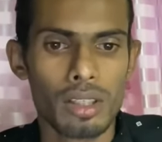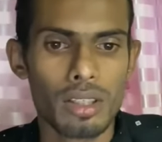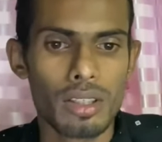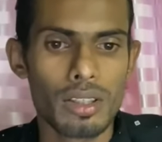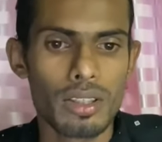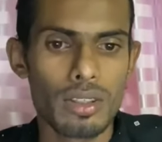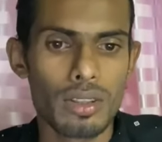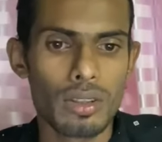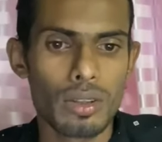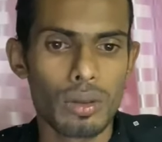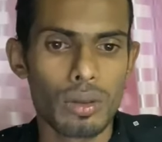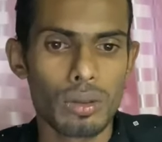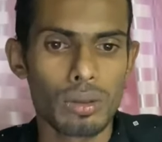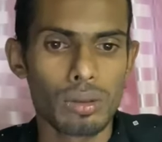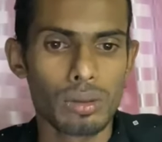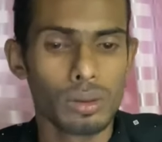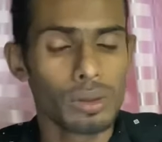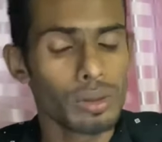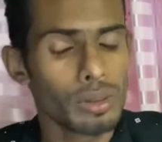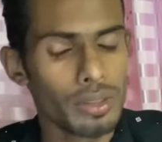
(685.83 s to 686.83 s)
So
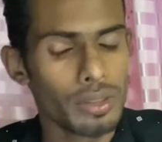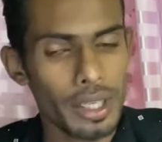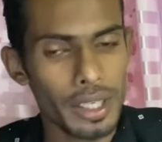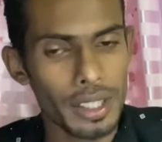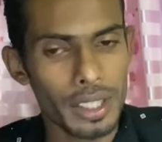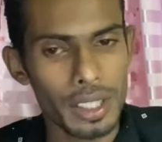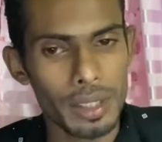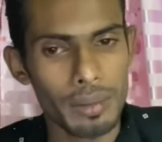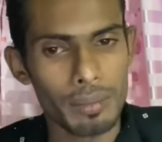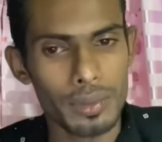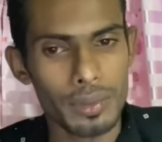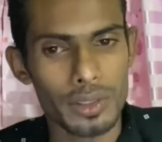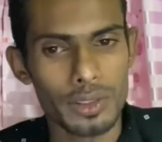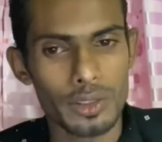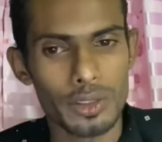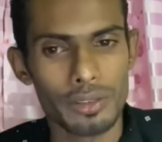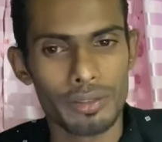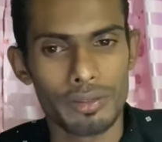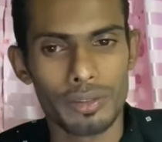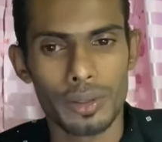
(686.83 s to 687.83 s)
not taking much
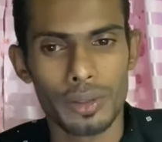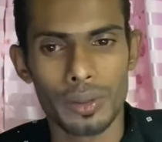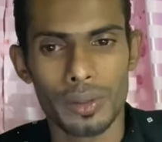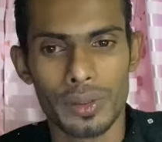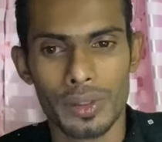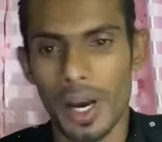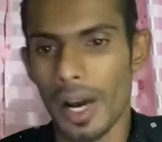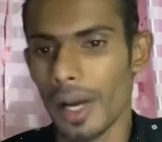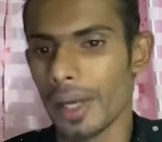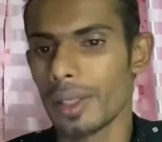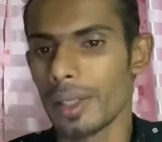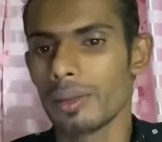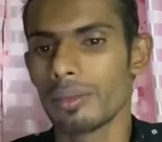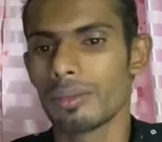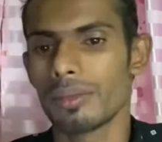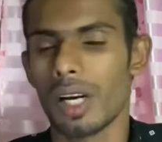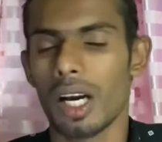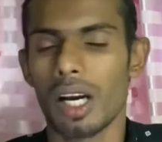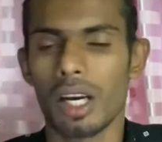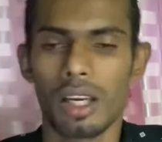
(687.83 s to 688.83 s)
of your
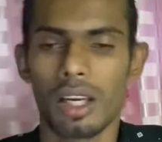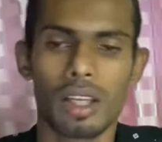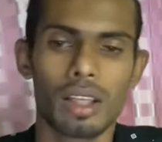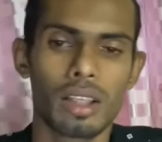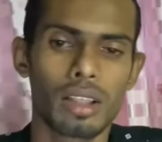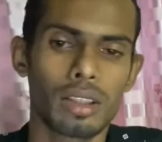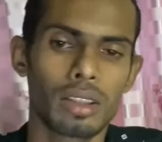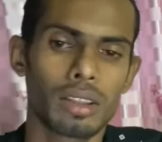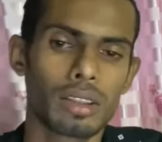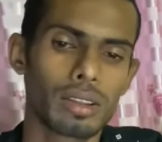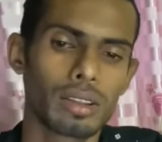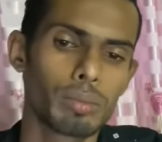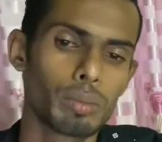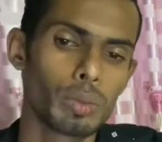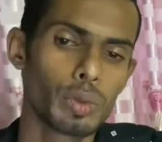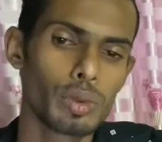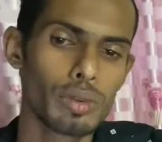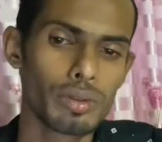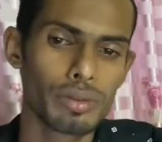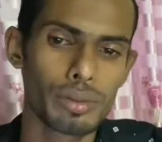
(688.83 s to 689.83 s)
time, I'll
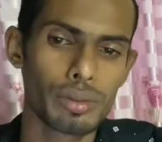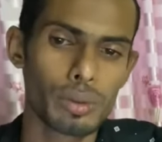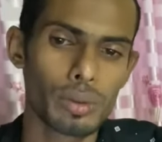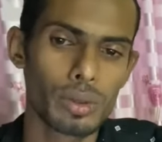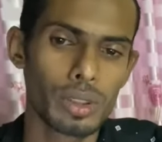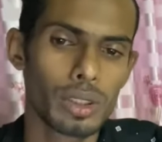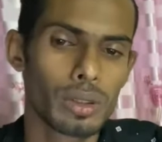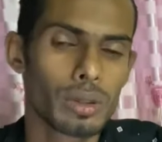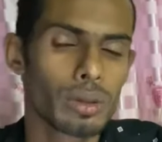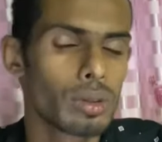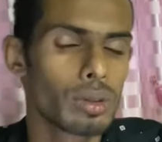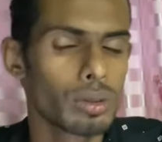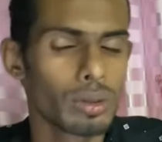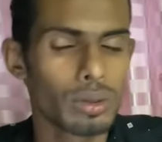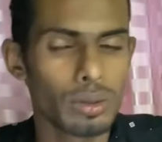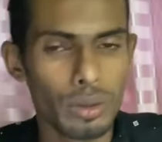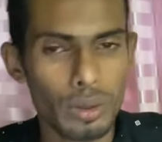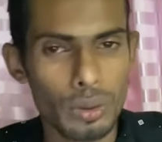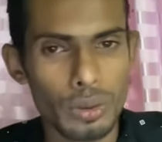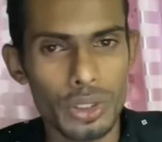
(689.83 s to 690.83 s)
move to the
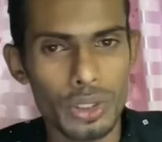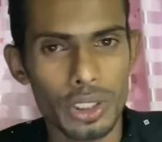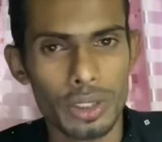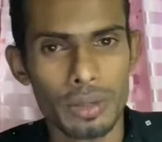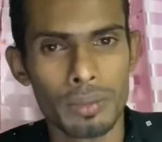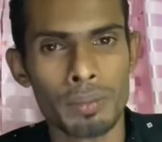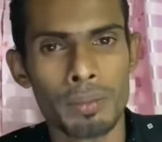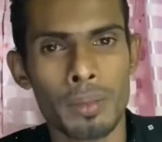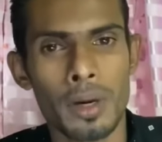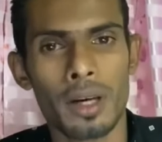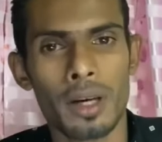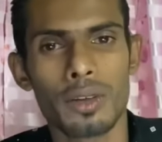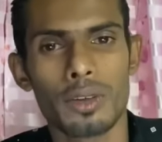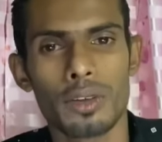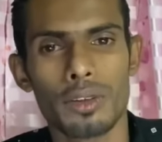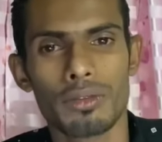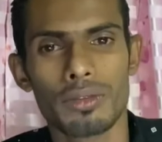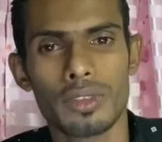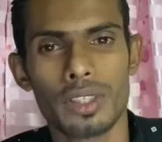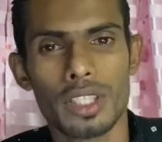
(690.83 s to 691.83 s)
conclusion part
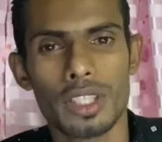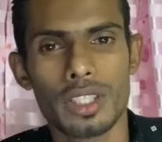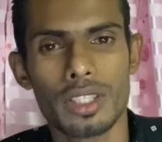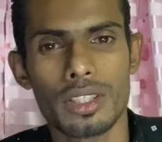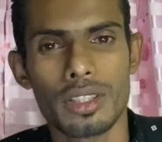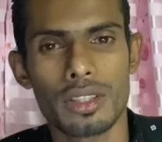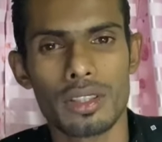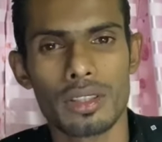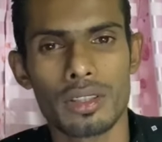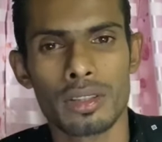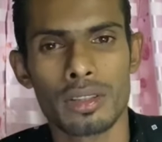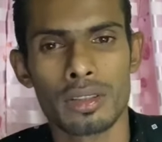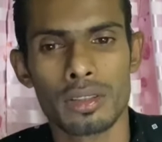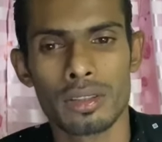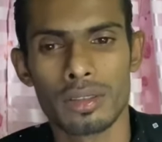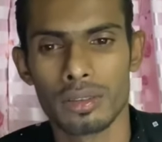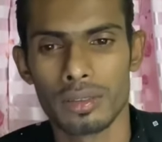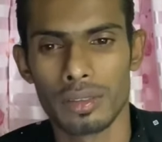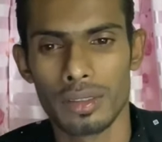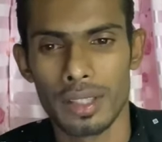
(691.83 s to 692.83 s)
of this
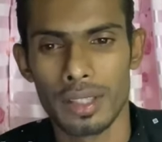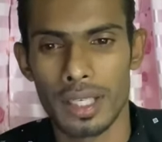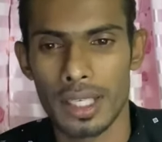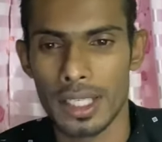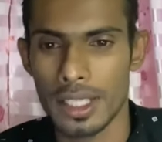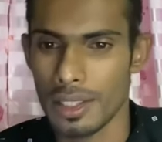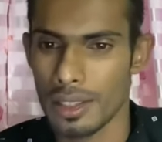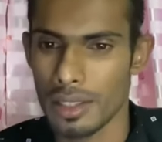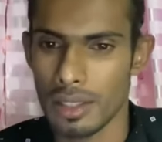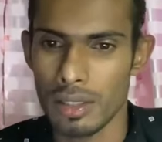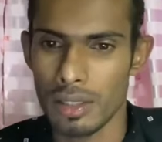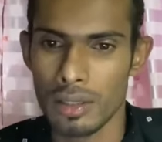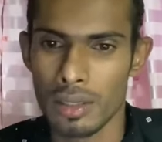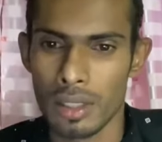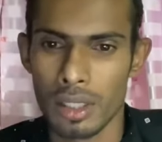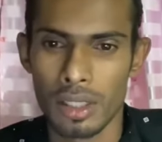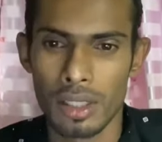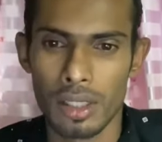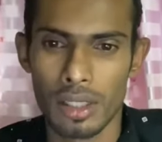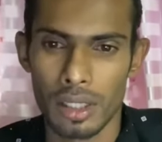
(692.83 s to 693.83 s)
lesson,
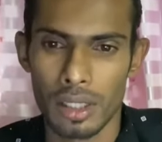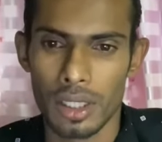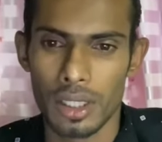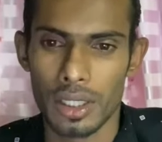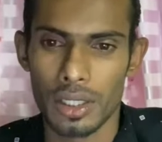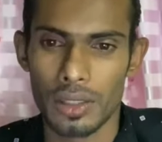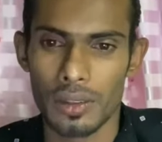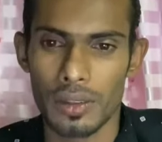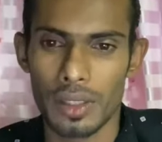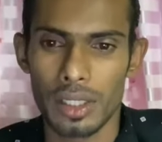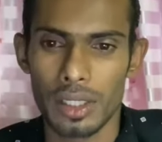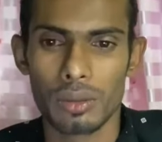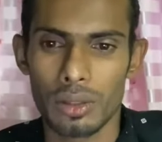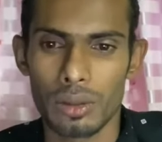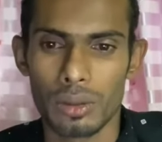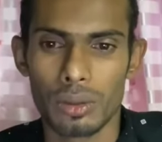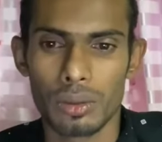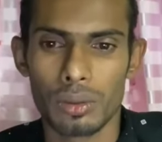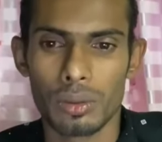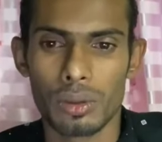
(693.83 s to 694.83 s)
right?
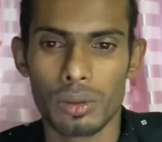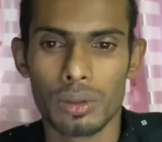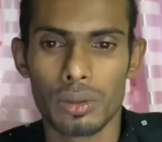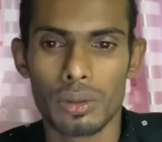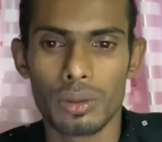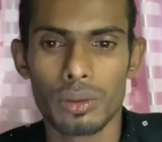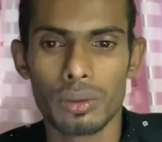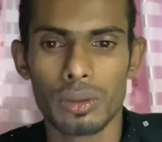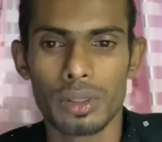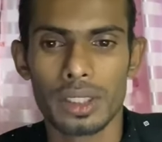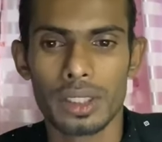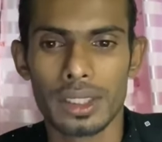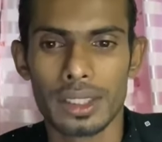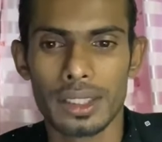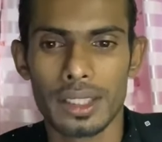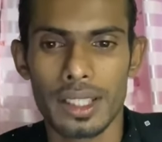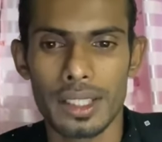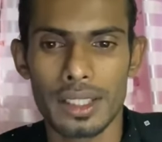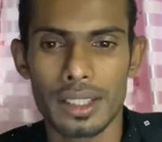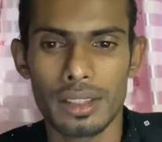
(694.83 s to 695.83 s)
To conclude this
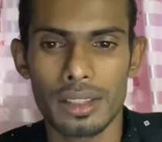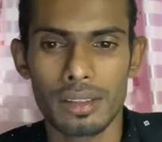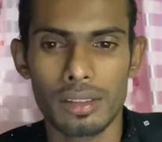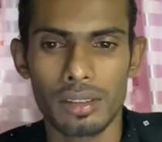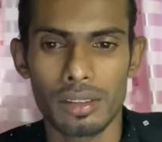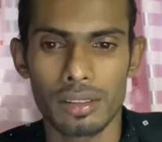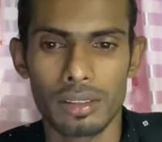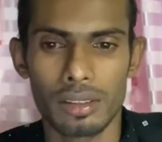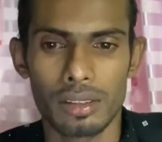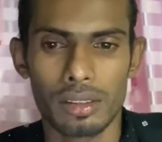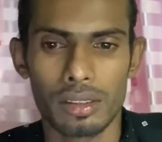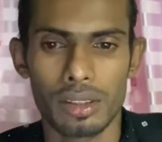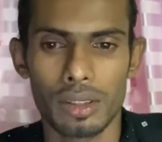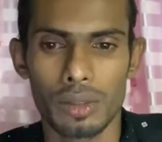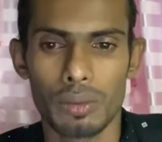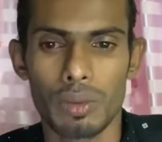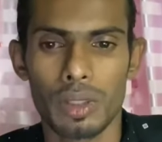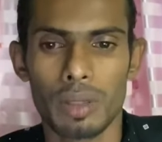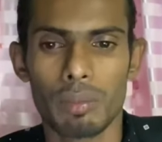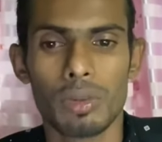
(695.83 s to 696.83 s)
lesson,
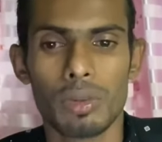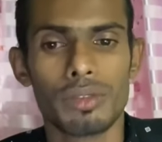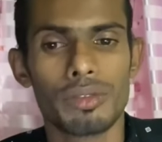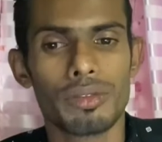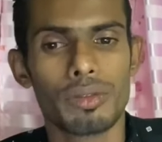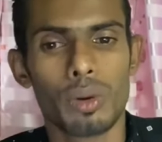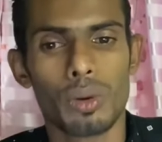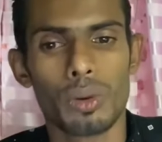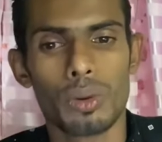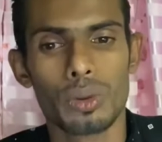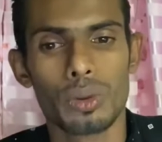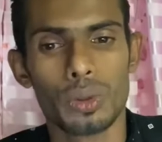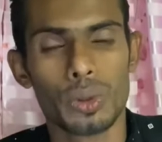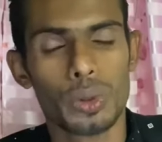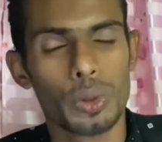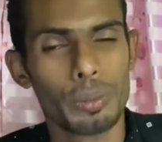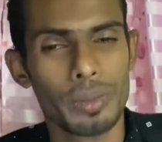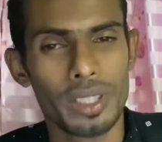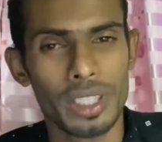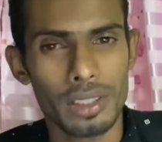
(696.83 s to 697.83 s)
it will be for
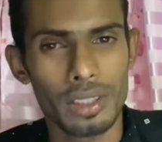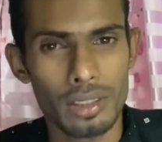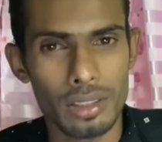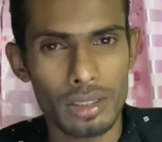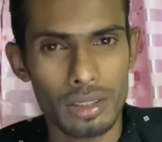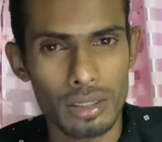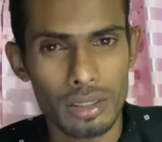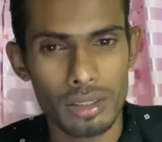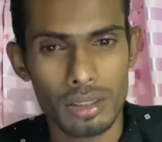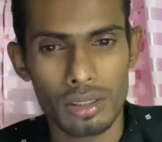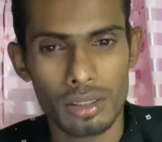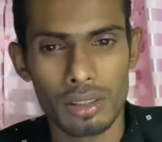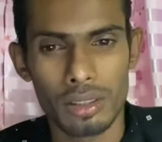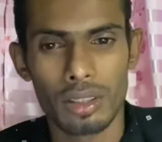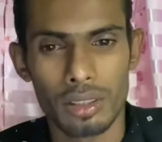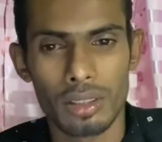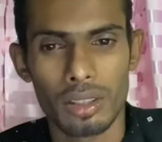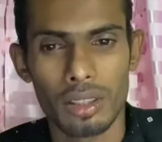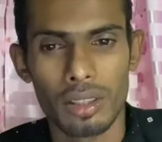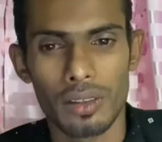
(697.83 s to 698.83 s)
2 minutes,
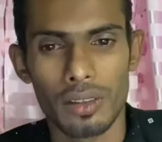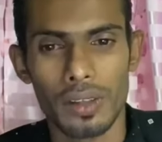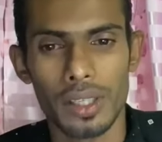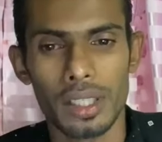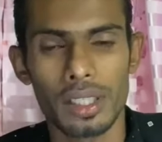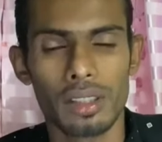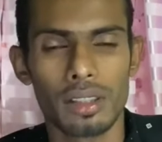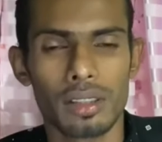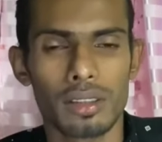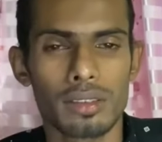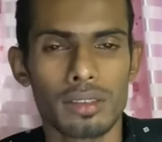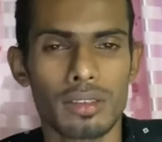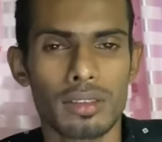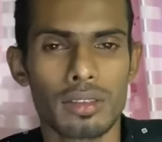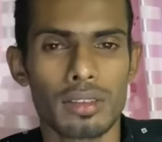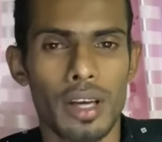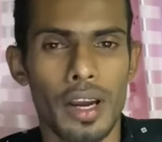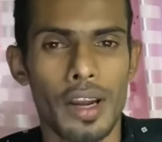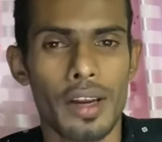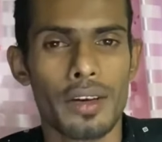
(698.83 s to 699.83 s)
right?
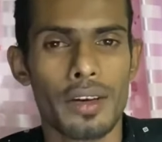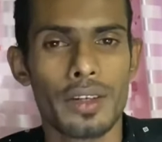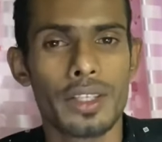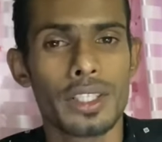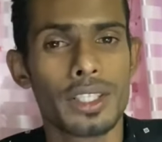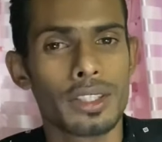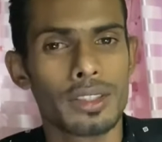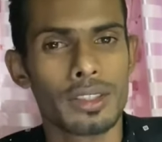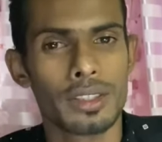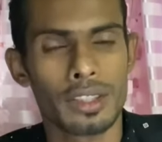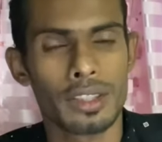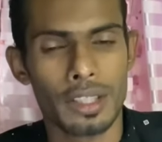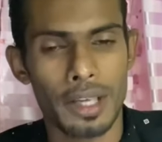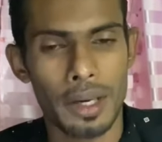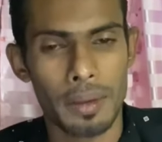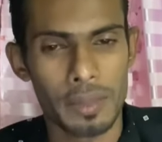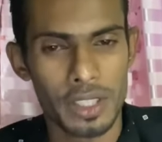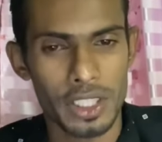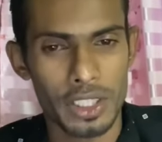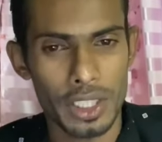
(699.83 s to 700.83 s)
I'll discuss
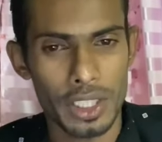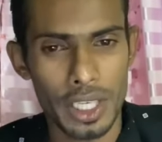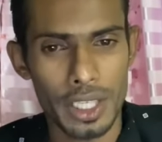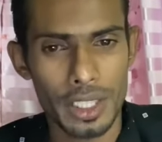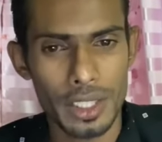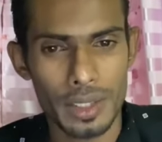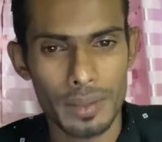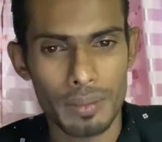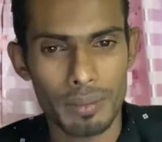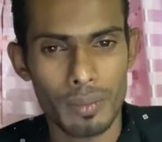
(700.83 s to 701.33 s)
climate change,